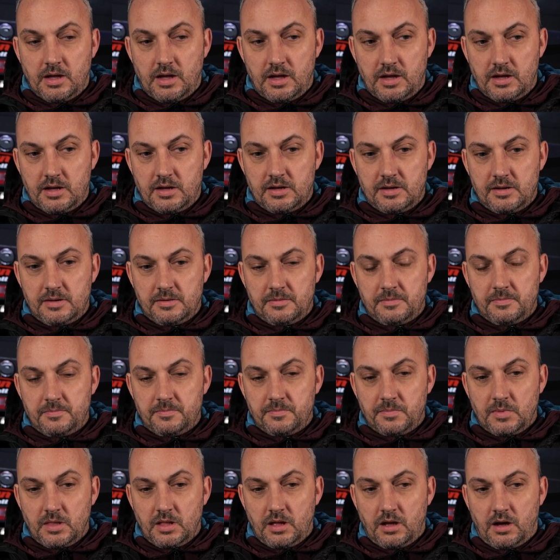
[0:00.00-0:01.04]

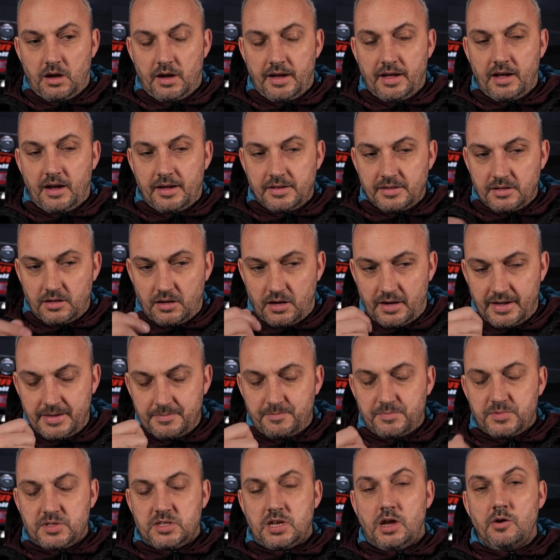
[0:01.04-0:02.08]
Um, I, I, I
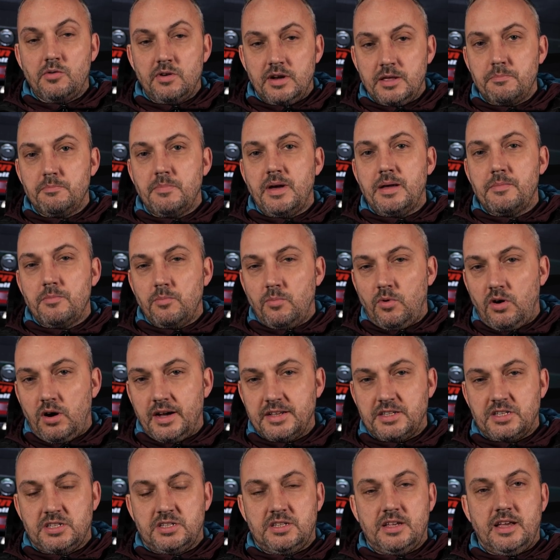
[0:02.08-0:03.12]
totally meant what
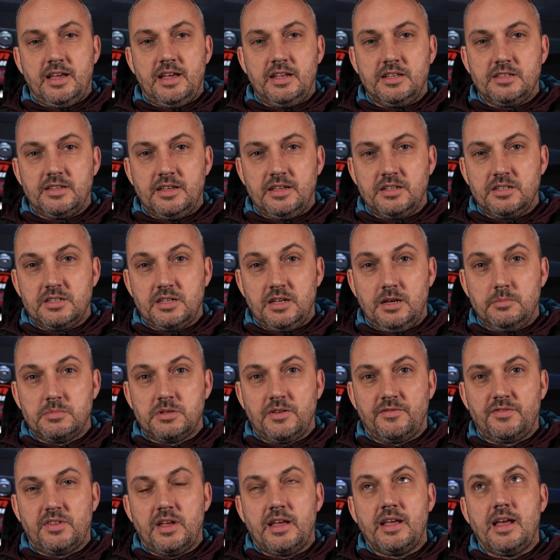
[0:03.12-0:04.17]
I said in terms
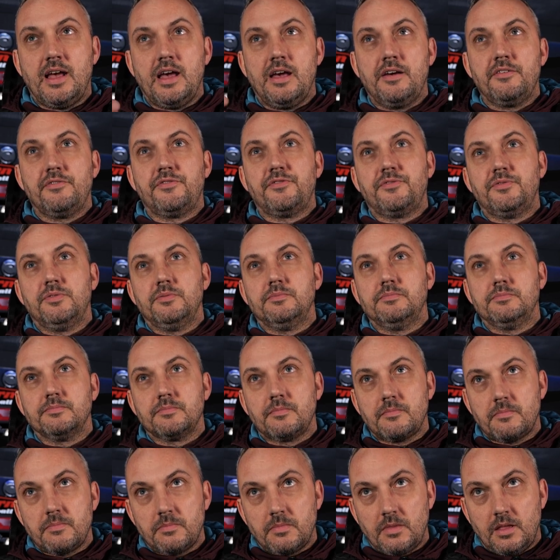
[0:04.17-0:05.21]
of they have,
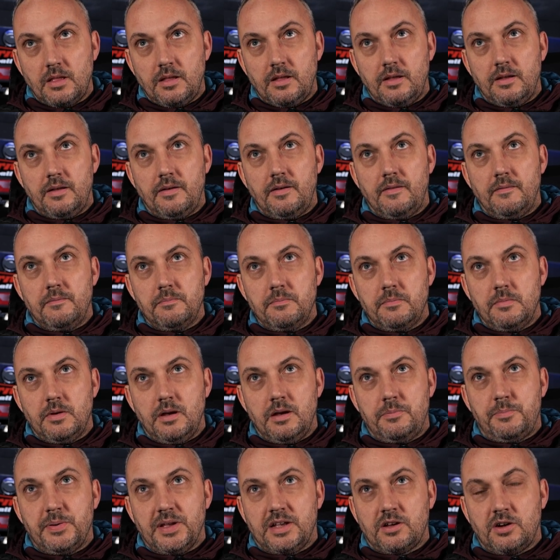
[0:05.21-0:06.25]

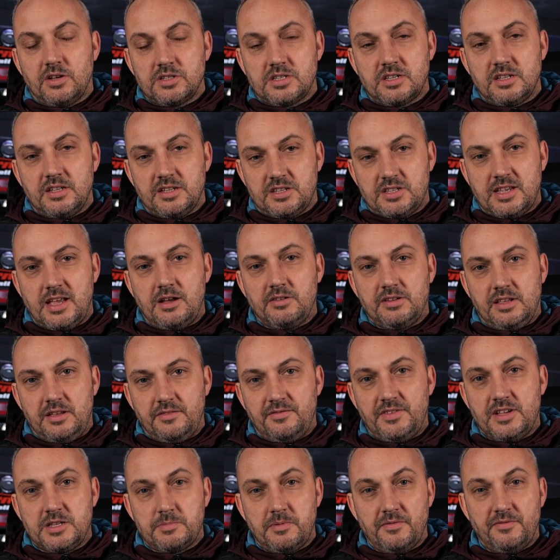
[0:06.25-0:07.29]
because of the Saudi
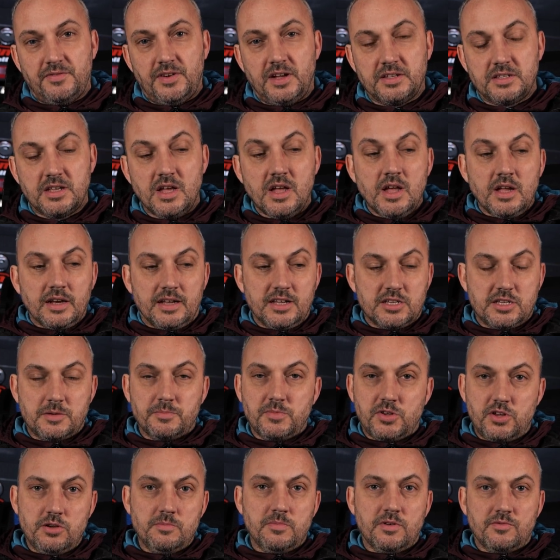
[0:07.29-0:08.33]
investment funds, there's
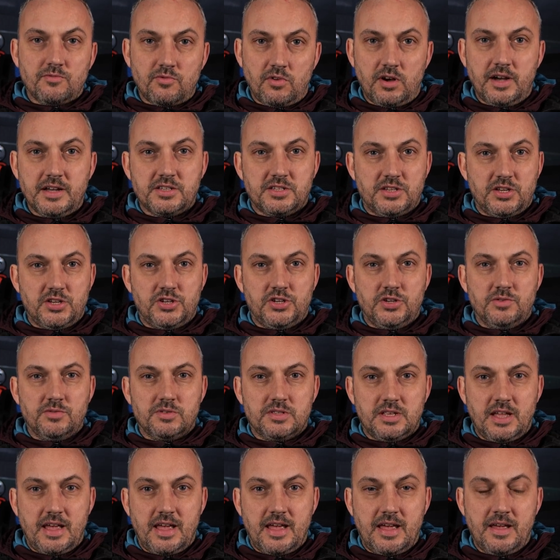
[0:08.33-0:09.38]
some human rights
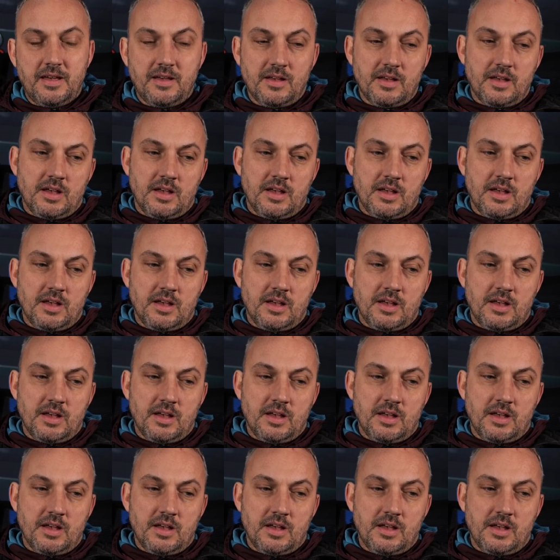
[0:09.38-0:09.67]
issues there.